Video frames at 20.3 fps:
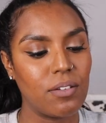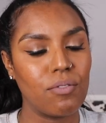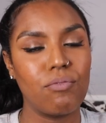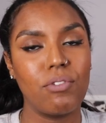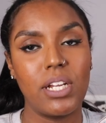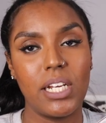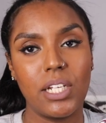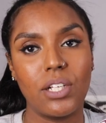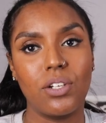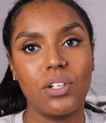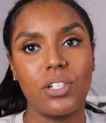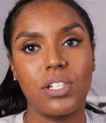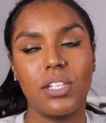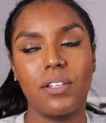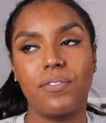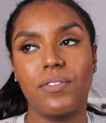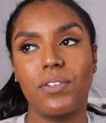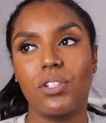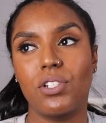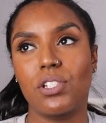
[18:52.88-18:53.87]
are really good
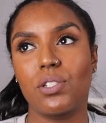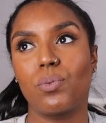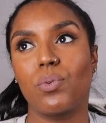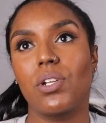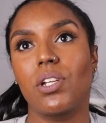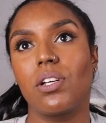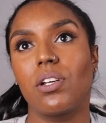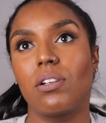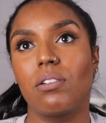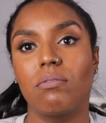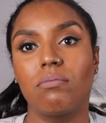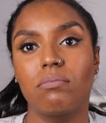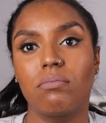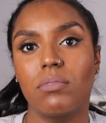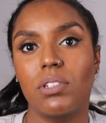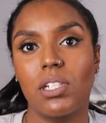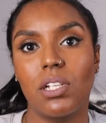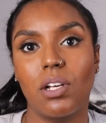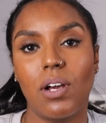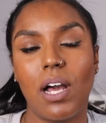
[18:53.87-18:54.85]
if you just want to,
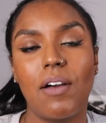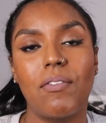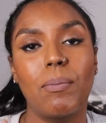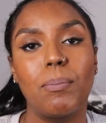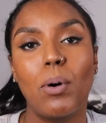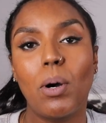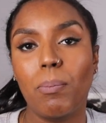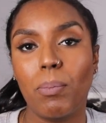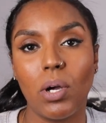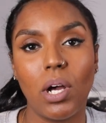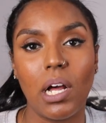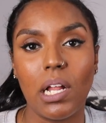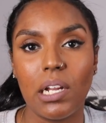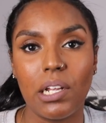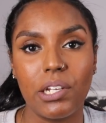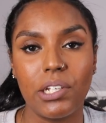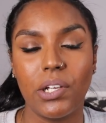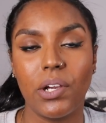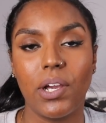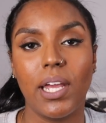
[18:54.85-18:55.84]
you know, have a pop color
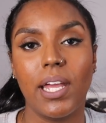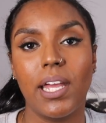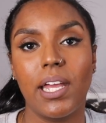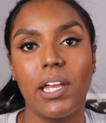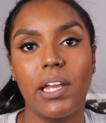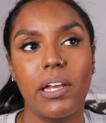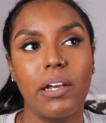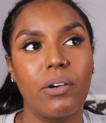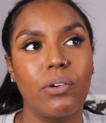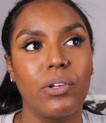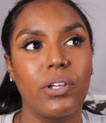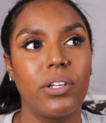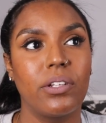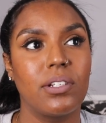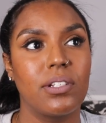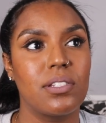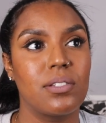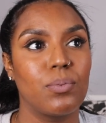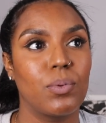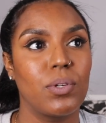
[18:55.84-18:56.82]
in your hair, or you
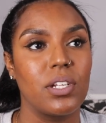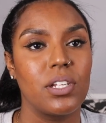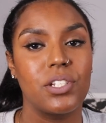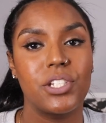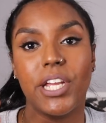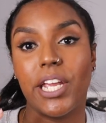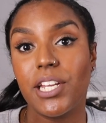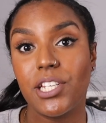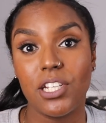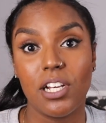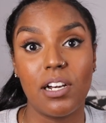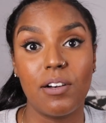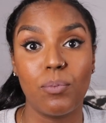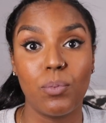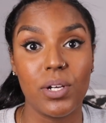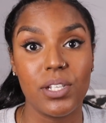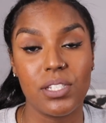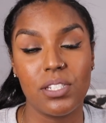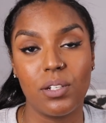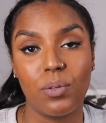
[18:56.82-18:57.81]
just want to change it up
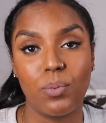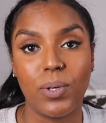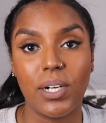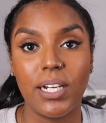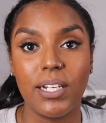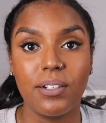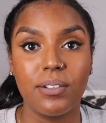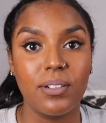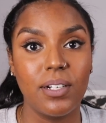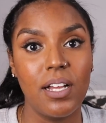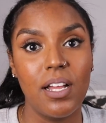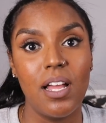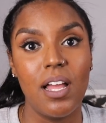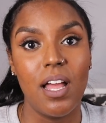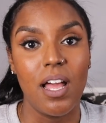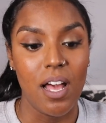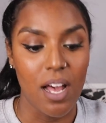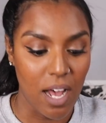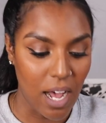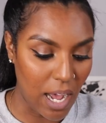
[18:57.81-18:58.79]
once in a while.
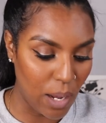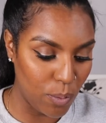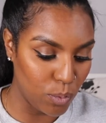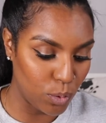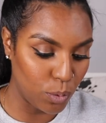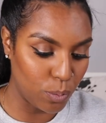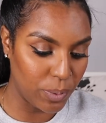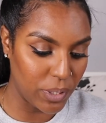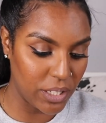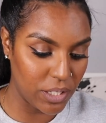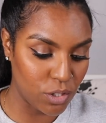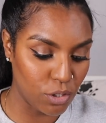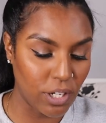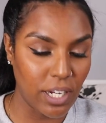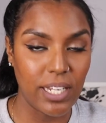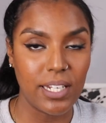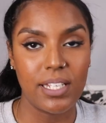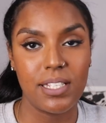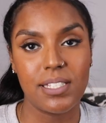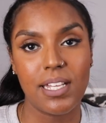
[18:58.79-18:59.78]
I will be
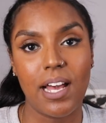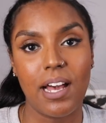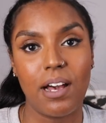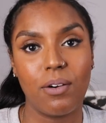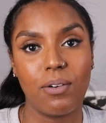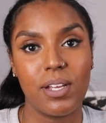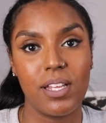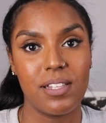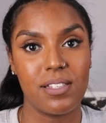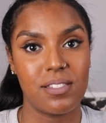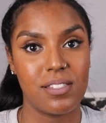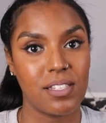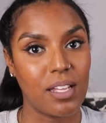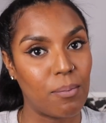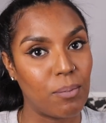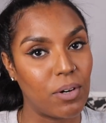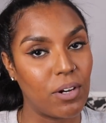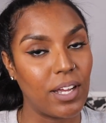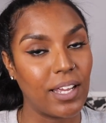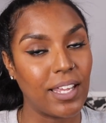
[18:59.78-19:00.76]
trying these out in summer